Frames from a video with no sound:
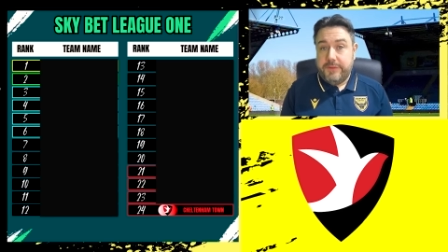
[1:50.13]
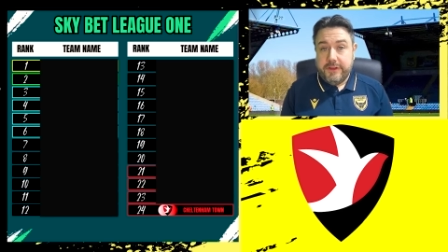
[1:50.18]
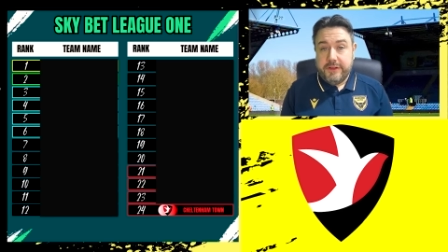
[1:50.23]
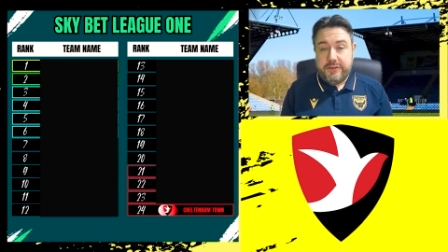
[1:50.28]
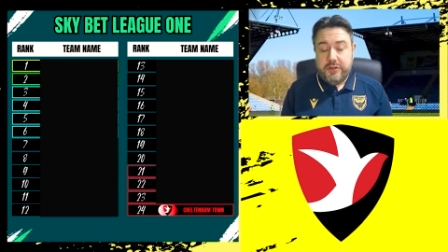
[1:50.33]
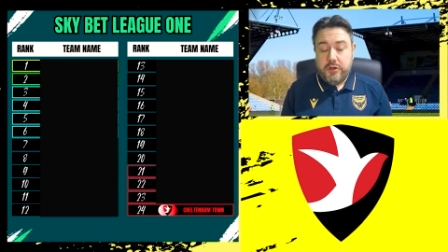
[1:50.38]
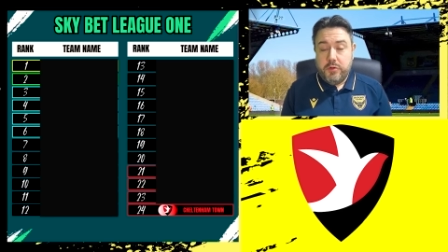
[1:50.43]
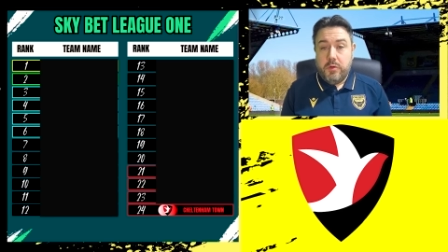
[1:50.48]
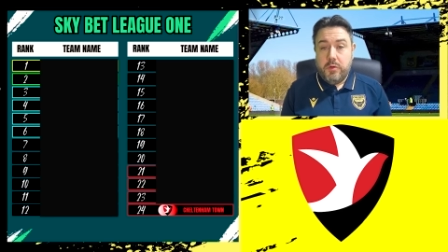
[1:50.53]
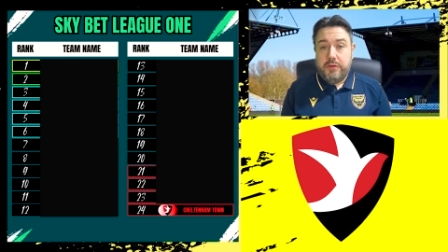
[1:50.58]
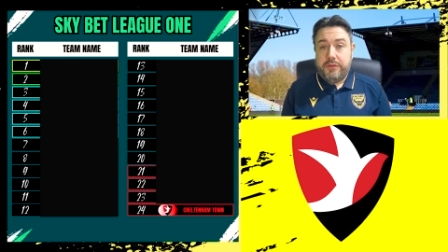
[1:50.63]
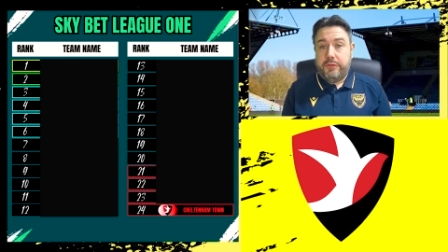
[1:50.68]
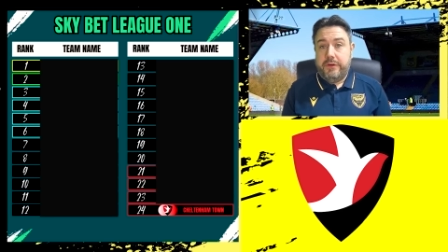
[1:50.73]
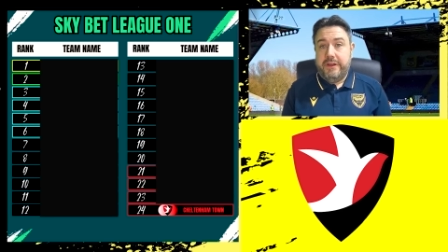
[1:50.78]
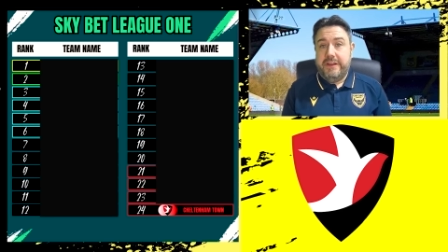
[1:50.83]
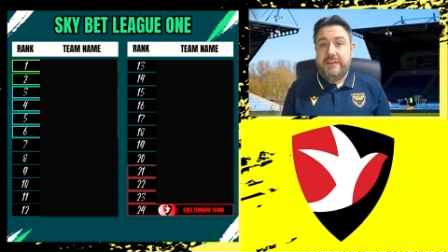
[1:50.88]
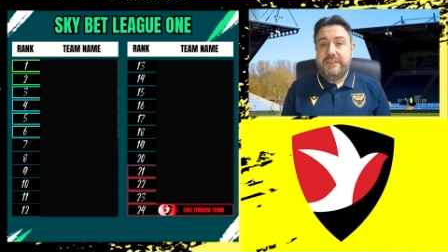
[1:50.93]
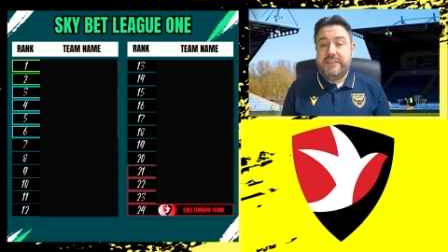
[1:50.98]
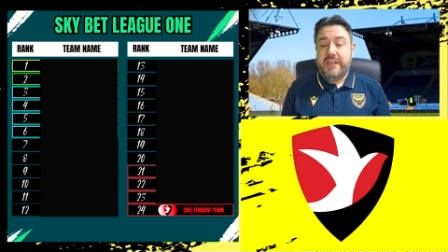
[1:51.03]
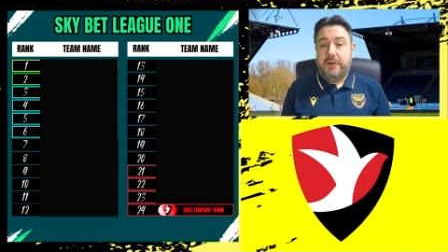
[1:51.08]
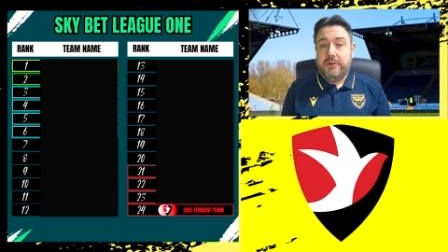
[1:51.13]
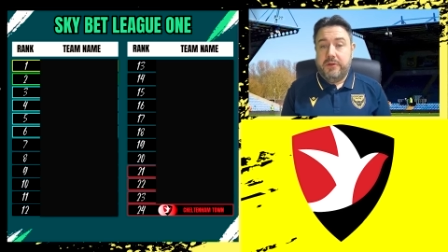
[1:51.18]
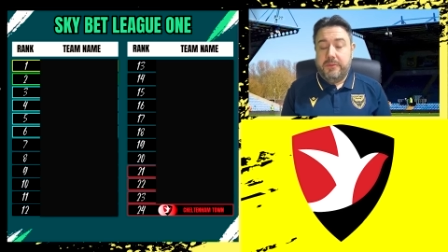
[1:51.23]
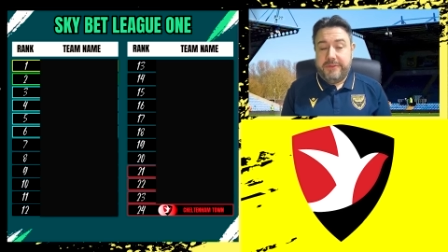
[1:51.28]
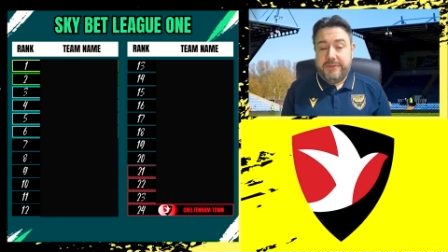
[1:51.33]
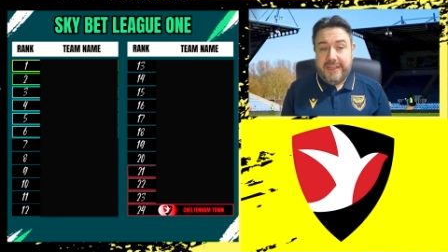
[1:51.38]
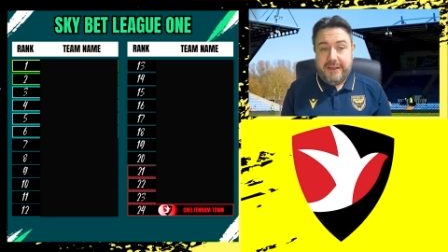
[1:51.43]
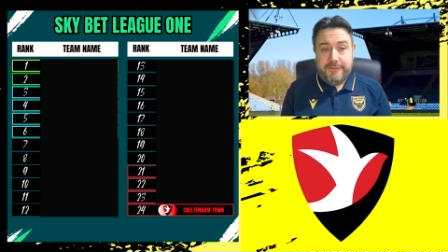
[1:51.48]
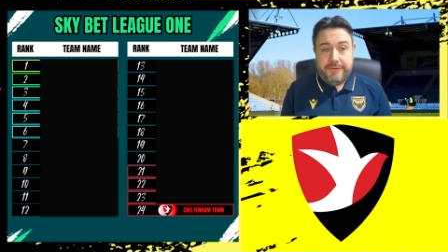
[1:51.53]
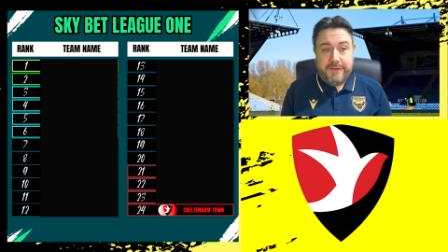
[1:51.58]
the 2 or 3 Cheltenham
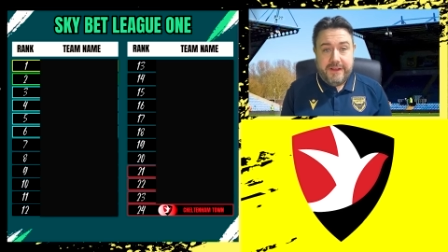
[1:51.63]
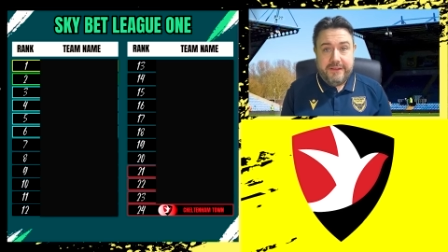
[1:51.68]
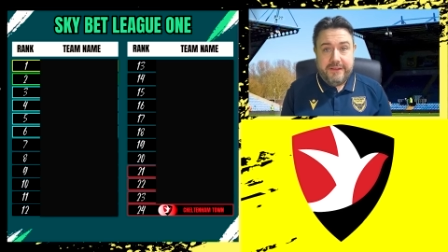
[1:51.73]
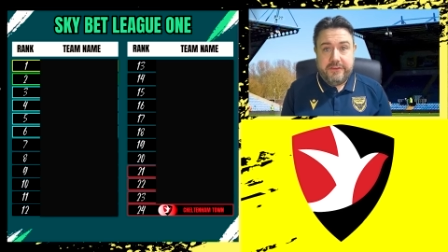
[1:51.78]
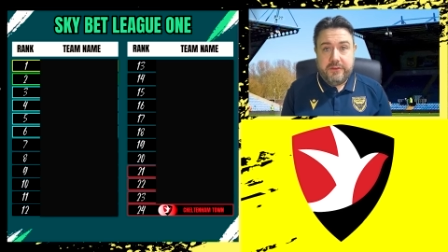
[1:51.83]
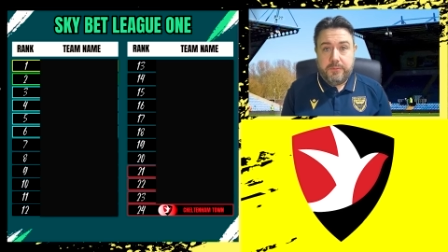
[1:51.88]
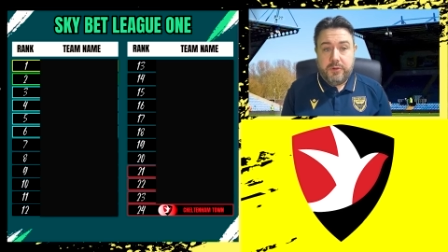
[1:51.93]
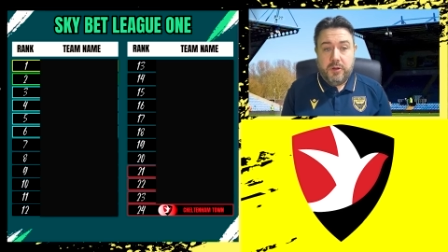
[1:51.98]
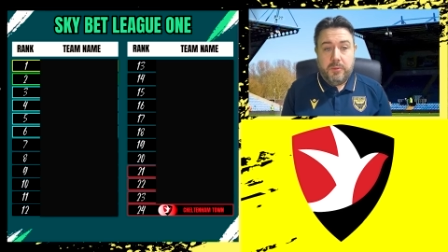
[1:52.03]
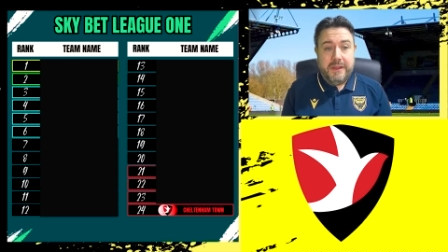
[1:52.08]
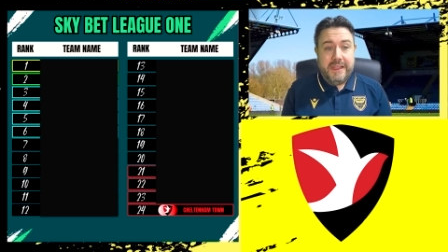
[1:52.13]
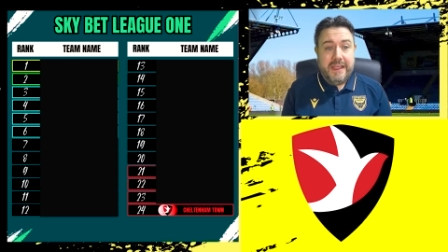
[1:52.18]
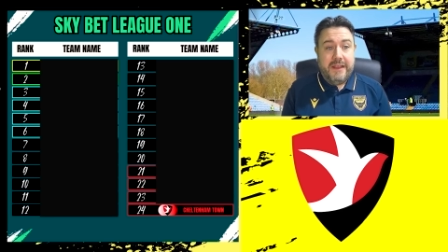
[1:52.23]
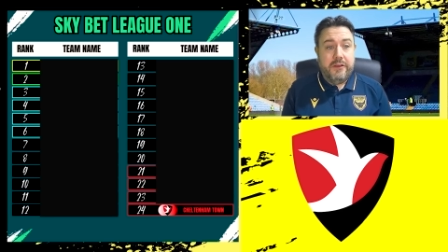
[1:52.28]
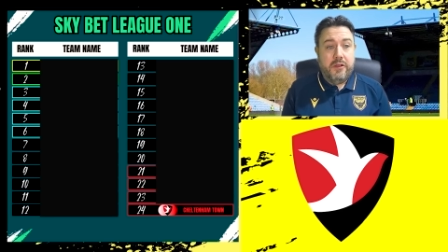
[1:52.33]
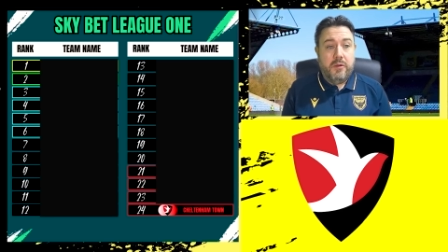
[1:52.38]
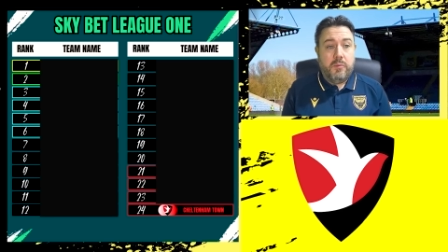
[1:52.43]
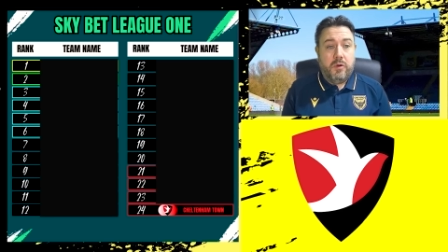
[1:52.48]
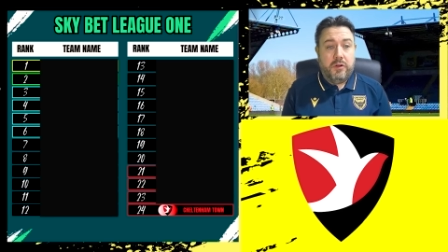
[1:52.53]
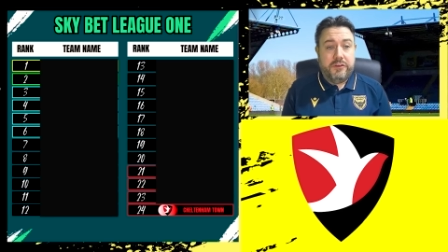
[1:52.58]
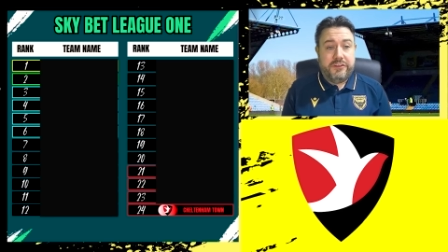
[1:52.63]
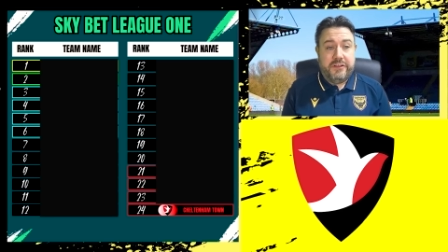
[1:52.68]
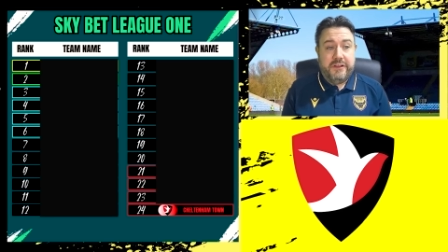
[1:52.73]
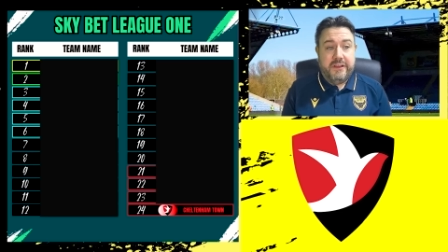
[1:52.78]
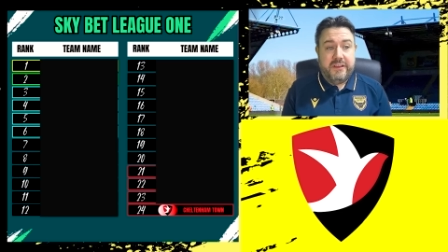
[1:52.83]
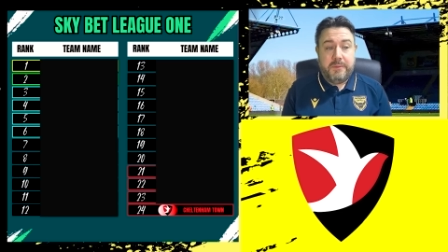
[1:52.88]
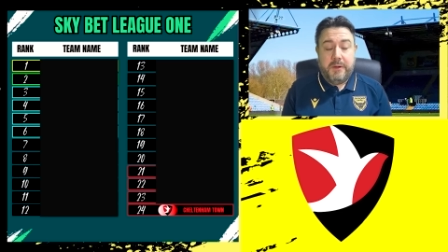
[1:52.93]
Town fans that probably end up watching this,